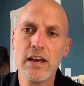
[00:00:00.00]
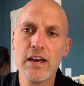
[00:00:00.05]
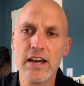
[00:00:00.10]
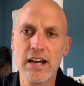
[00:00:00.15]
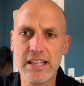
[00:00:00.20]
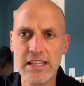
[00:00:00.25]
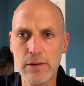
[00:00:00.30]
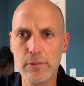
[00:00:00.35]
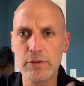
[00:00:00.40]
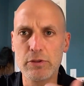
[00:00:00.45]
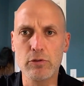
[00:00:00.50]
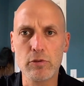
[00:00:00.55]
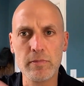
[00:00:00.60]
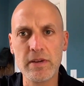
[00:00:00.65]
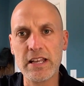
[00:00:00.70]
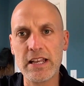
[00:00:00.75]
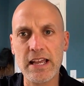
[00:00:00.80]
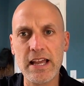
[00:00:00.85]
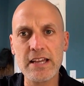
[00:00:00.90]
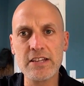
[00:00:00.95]
And then with the
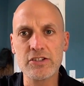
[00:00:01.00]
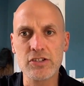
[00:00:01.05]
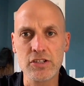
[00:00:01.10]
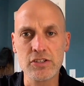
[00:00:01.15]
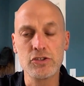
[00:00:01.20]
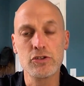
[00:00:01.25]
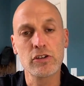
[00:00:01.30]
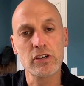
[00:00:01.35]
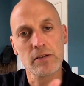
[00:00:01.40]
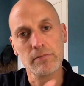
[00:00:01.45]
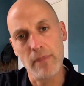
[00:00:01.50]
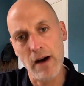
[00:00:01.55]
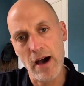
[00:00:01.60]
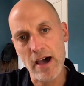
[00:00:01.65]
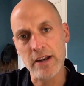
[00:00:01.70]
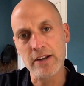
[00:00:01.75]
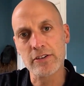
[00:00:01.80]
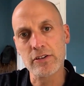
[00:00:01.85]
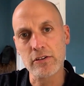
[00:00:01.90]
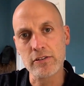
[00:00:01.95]
remediations, you can
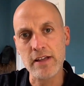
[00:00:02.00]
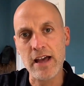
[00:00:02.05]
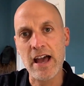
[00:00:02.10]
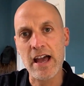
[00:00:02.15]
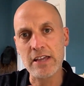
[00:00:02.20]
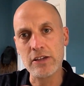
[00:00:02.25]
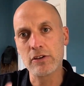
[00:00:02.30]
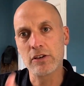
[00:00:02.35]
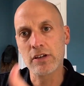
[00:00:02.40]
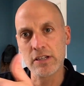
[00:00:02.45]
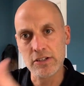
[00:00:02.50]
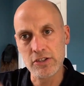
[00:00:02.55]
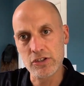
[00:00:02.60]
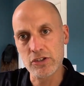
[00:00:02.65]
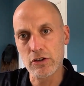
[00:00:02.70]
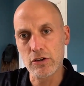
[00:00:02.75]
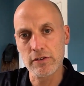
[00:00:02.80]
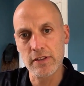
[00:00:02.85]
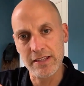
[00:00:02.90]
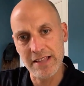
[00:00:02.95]
monitor that. You can
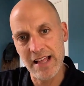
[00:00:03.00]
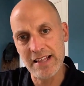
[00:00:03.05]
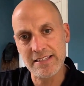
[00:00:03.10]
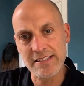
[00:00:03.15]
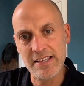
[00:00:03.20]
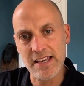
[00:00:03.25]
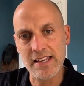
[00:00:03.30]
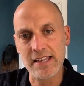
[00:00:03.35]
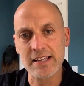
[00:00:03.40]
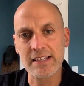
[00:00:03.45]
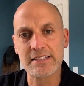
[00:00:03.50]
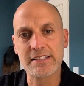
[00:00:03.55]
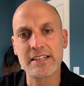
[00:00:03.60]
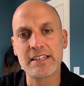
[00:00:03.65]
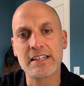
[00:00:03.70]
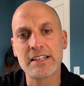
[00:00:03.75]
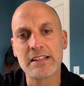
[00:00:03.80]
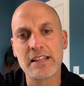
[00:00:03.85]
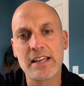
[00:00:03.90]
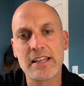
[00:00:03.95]
ensure that that setting is
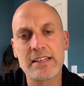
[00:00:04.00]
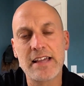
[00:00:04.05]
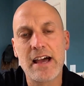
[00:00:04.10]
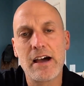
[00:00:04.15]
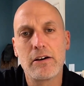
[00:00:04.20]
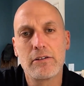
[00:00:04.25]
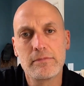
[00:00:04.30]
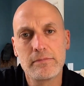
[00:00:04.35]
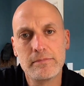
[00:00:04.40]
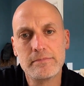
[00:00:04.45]
getting laid down.